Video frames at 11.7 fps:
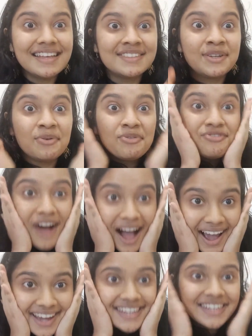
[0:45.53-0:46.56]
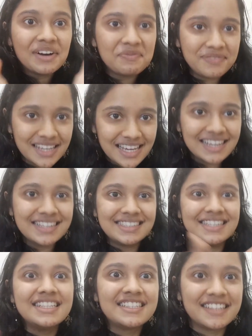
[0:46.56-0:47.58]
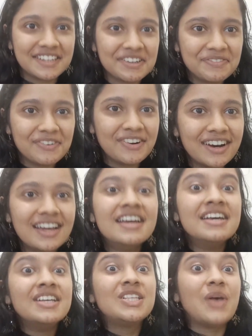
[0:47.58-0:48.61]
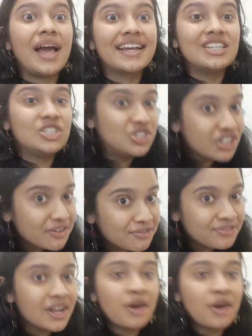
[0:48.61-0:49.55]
is to find a place in Singapore so I can shift